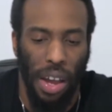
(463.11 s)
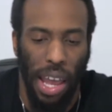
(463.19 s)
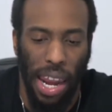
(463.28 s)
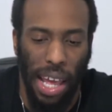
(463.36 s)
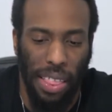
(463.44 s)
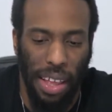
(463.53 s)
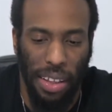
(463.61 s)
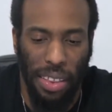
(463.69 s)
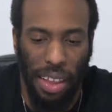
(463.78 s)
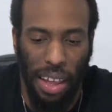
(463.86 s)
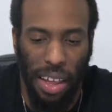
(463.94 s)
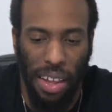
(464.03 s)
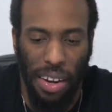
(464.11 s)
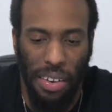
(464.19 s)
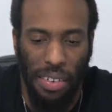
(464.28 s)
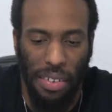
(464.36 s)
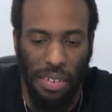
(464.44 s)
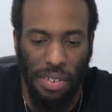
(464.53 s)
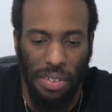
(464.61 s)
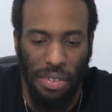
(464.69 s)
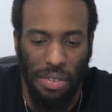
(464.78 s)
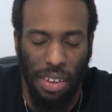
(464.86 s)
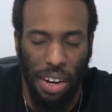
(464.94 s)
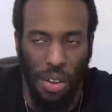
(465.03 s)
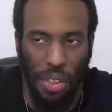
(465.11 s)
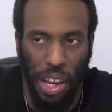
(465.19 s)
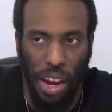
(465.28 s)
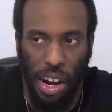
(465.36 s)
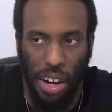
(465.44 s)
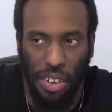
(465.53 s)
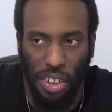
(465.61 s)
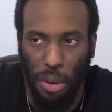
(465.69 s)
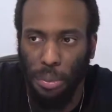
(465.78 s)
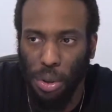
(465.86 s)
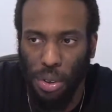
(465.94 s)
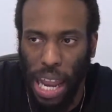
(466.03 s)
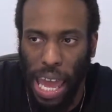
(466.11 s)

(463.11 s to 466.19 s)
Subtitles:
And I think that, you know, the character Tybalt,